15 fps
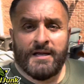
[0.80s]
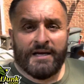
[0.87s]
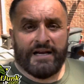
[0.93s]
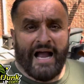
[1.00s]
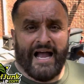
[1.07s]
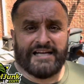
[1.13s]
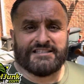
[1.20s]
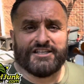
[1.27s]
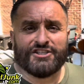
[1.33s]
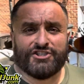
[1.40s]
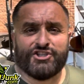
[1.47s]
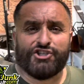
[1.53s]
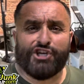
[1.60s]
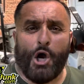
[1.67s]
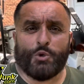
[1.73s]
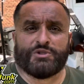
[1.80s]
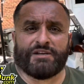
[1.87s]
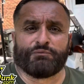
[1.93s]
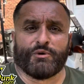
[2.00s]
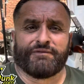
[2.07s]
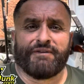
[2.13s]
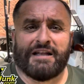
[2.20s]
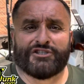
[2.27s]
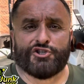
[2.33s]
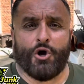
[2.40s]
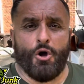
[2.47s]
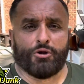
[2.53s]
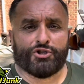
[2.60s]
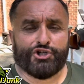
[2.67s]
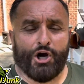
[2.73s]
Guys, this is Joseph with Vets
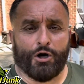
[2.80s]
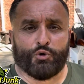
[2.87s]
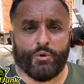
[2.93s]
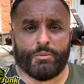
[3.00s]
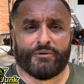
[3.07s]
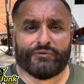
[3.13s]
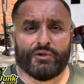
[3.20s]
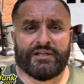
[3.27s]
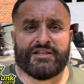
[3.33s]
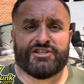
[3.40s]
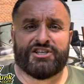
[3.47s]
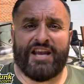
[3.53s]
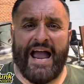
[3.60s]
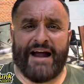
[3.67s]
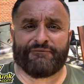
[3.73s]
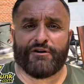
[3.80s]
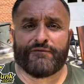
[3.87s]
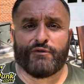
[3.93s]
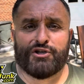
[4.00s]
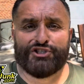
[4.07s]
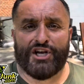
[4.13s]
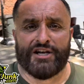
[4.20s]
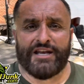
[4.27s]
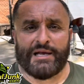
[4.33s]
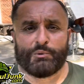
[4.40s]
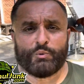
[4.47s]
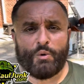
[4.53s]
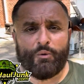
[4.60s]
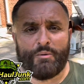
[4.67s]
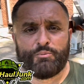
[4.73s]
Haul Junk Removal in Stafford, Virginia, and
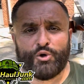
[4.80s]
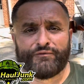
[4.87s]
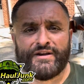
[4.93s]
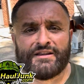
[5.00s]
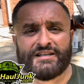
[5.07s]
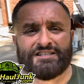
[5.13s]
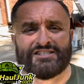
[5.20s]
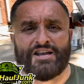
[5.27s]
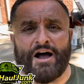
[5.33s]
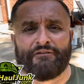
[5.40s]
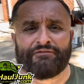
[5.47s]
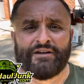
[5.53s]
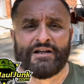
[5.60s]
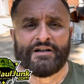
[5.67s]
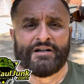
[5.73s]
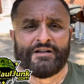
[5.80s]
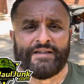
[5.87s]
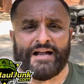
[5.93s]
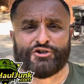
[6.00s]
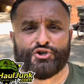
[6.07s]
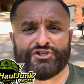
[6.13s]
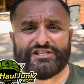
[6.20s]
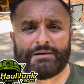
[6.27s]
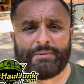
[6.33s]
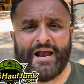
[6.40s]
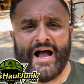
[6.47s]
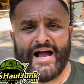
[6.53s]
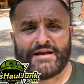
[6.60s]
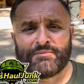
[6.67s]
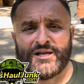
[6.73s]
we're removing the stuff that you see
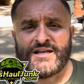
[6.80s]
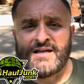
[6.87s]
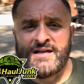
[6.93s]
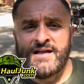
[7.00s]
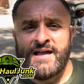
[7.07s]
behind me.